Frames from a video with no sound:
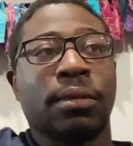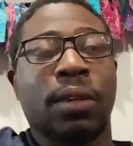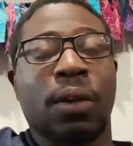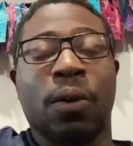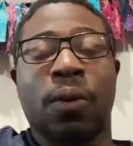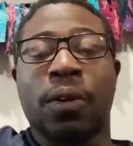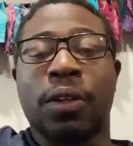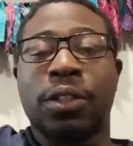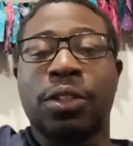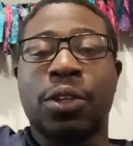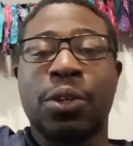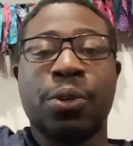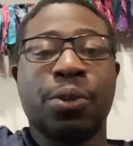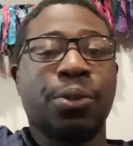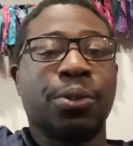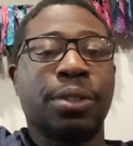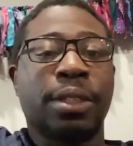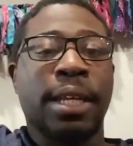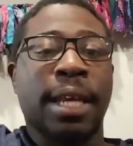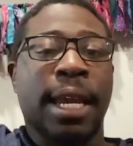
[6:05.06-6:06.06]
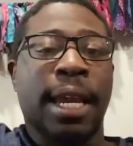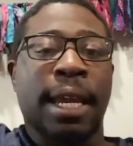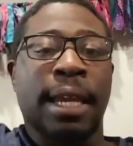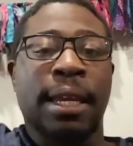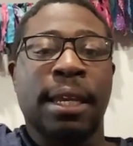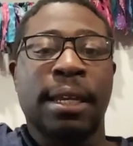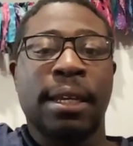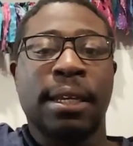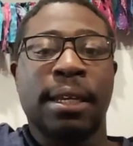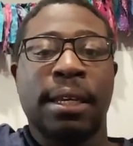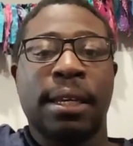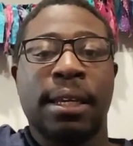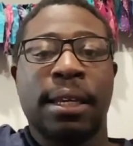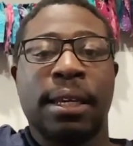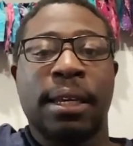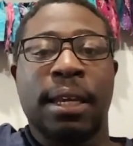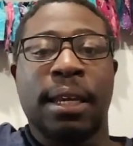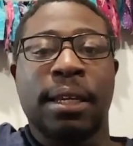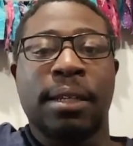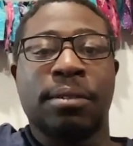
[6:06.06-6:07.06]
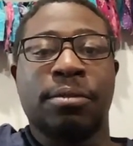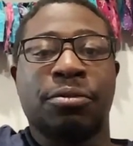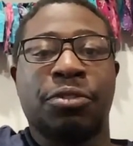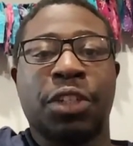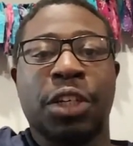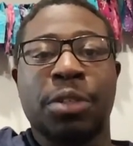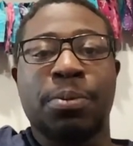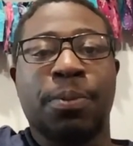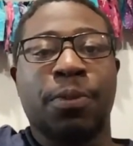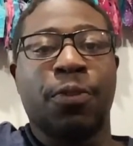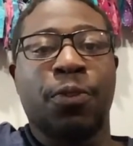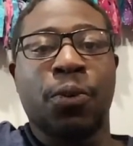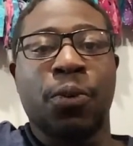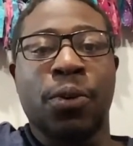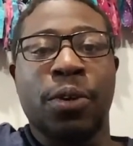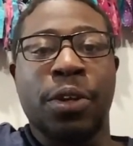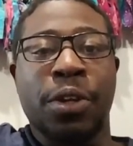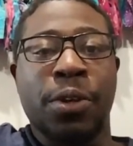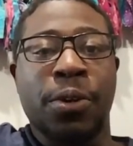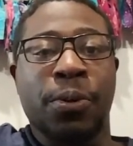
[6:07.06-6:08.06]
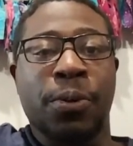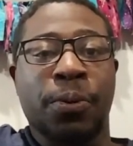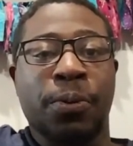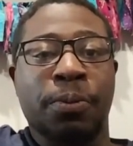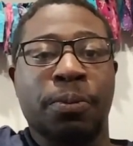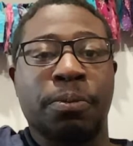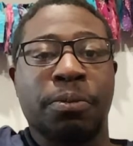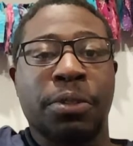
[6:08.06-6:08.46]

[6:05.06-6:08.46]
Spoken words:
on a Tuesday just before noon.